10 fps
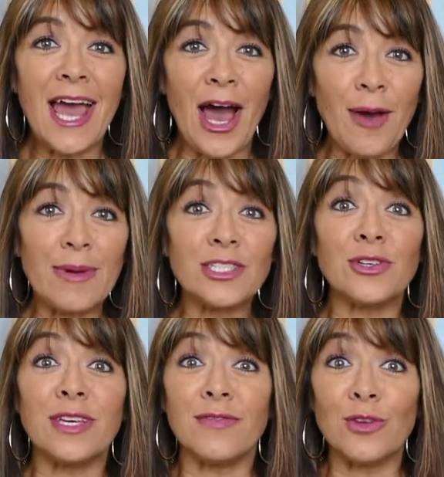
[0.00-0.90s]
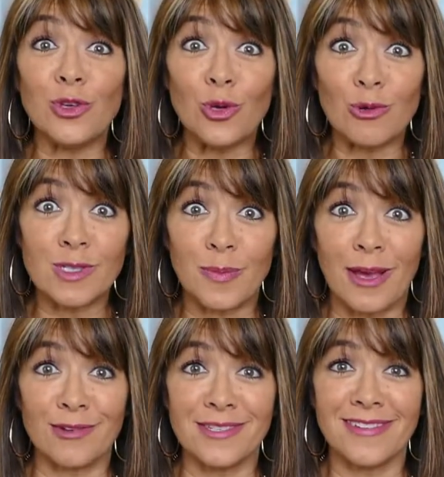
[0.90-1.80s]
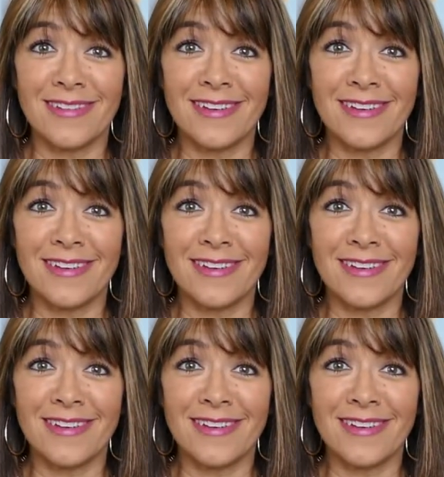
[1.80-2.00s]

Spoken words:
how much to give your spouse.